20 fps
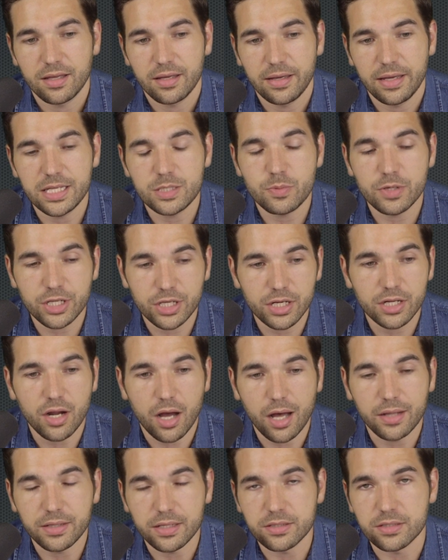He's been good
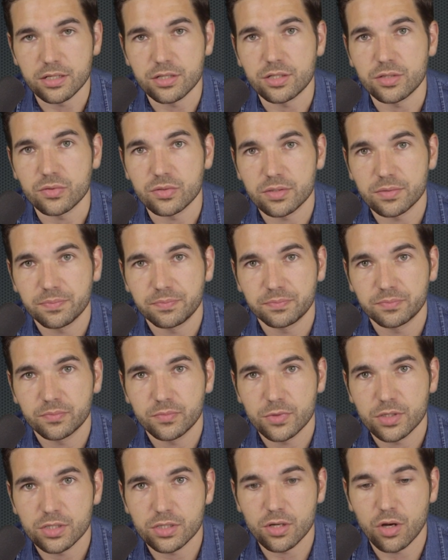on these issues.
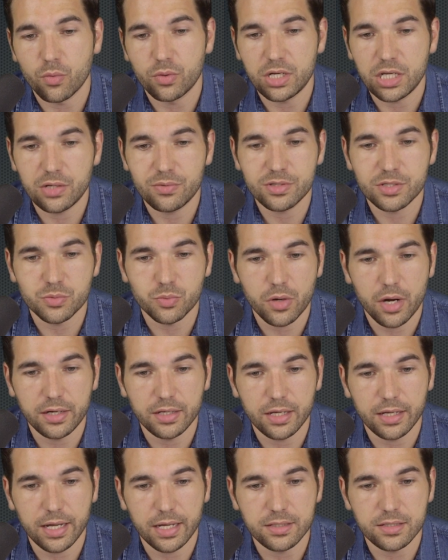So when he was
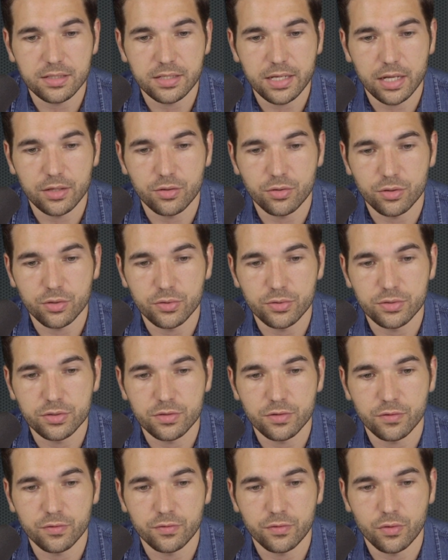running against Ted
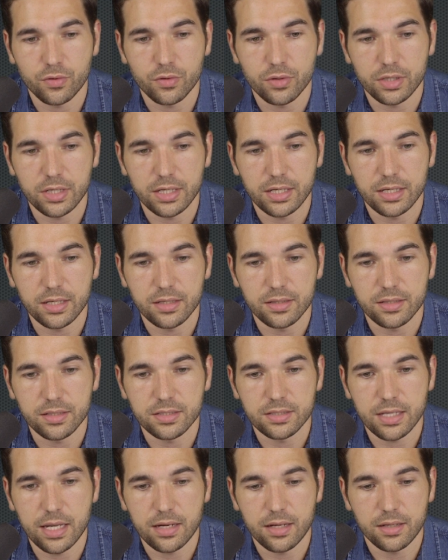Cruz for uh, the
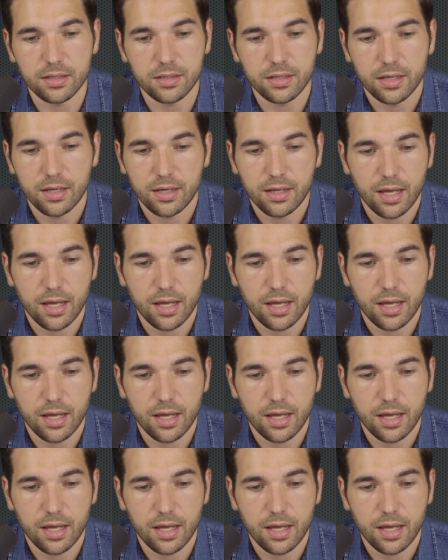Senate,